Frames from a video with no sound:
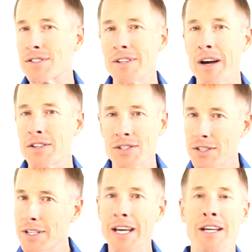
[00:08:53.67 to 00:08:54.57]
not a
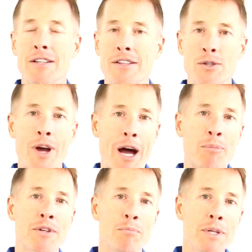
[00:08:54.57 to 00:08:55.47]
state that you
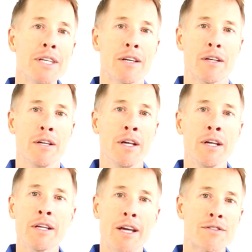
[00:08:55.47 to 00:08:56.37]
happen to be in.
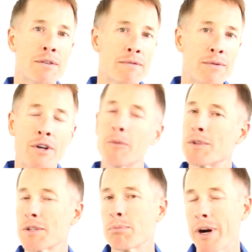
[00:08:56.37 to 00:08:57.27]
It's a verb,
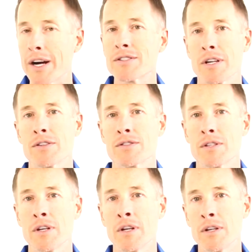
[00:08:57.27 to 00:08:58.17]
it's a process.
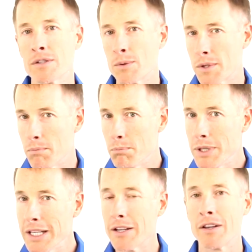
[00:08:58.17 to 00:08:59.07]
So to
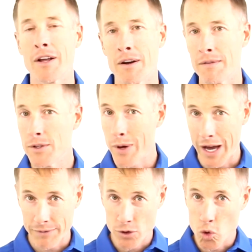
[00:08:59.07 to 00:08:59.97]
be in love, you
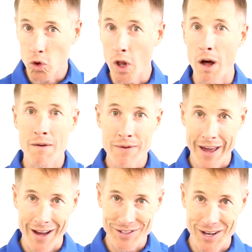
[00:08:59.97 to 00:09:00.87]
have to love
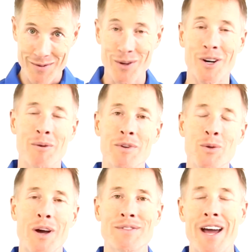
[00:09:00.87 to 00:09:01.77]
as a verb.
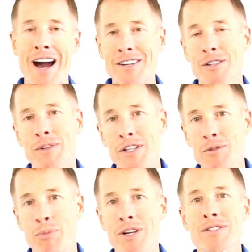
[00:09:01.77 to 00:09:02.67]
You have to actively
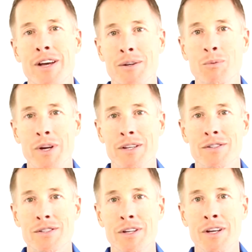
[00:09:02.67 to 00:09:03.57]
express that in
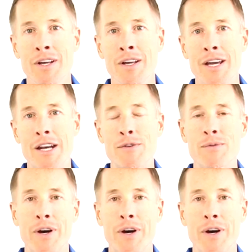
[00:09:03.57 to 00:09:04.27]
ways. And if you